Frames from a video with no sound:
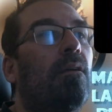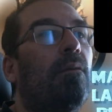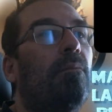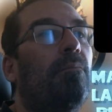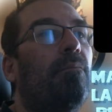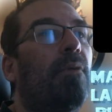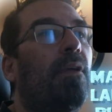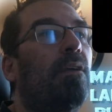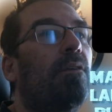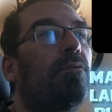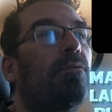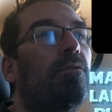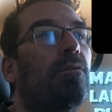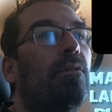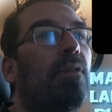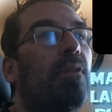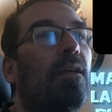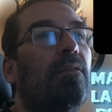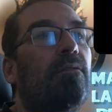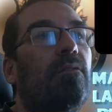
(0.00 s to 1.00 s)
making sure
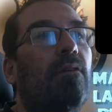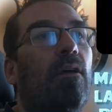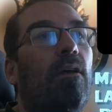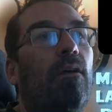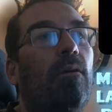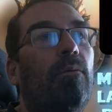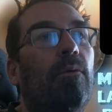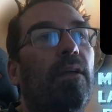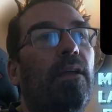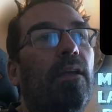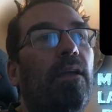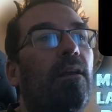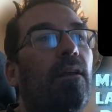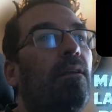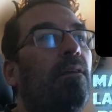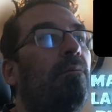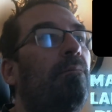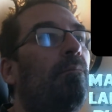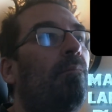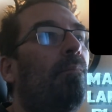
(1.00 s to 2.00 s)
that's all we're
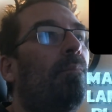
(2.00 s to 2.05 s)
getting.